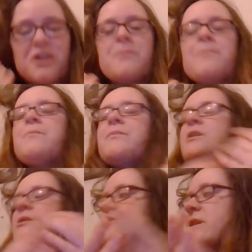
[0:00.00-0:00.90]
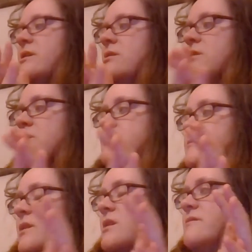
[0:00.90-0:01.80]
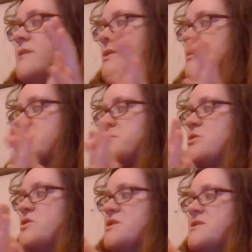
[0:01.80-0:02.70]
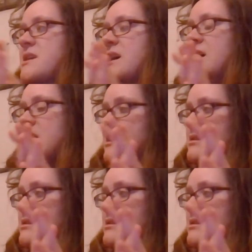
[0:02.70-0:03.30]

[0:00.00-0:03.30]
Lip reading: or trying to video as much as I can.